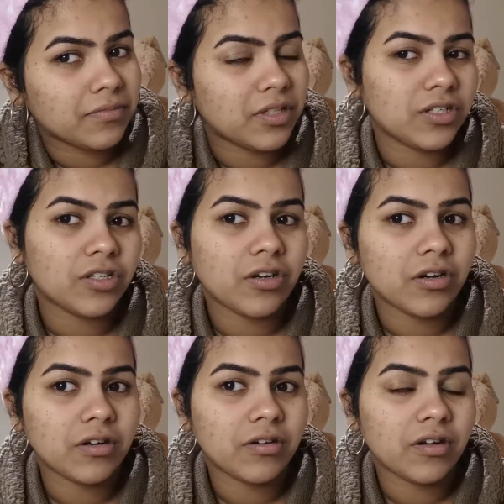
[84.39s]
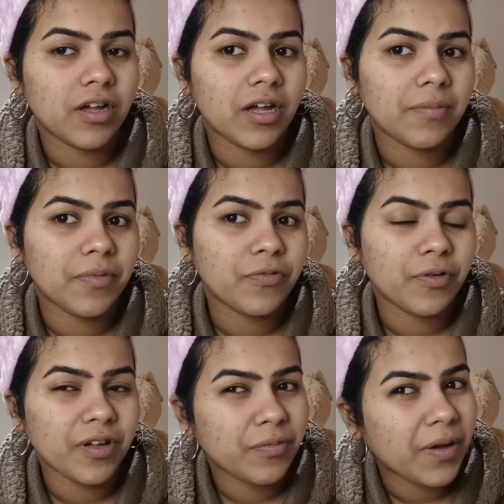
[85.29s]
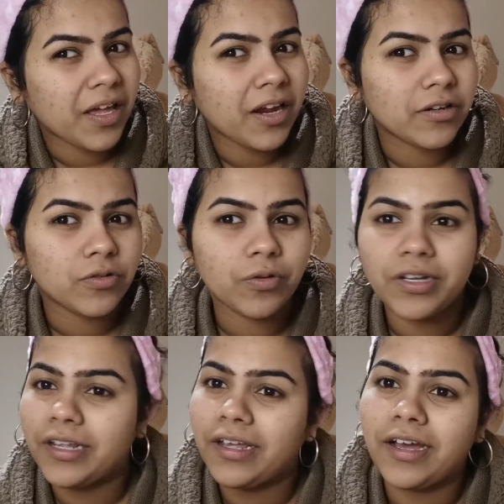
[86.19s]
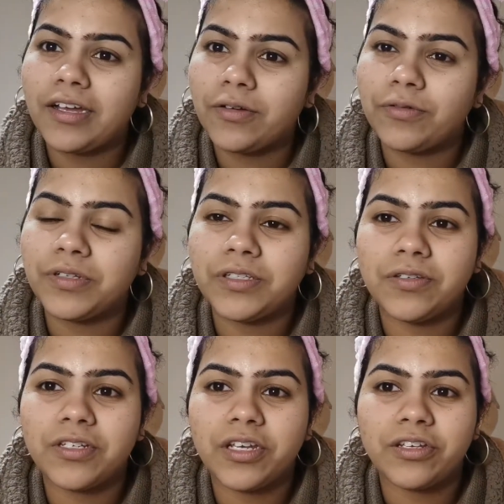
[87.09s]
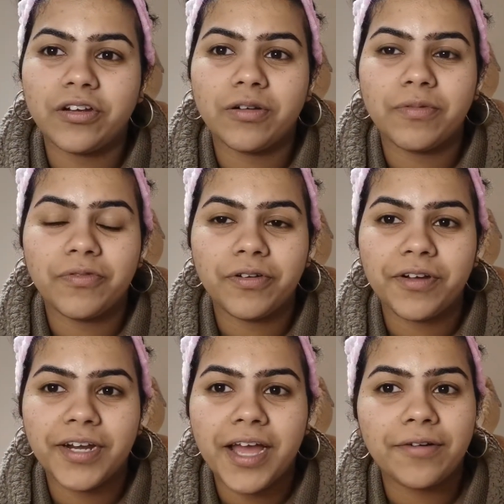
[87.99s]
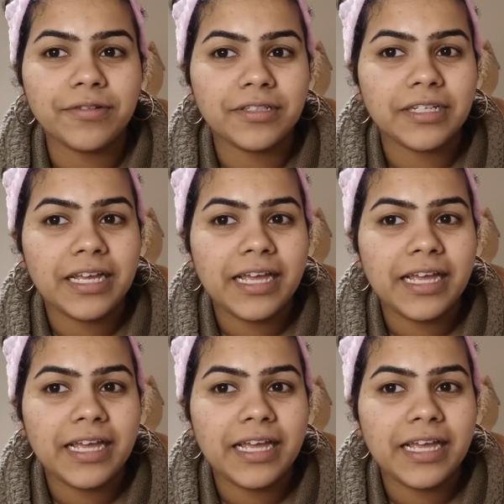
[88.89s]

take shower before, if my hair is oily, I always do take shower before going out,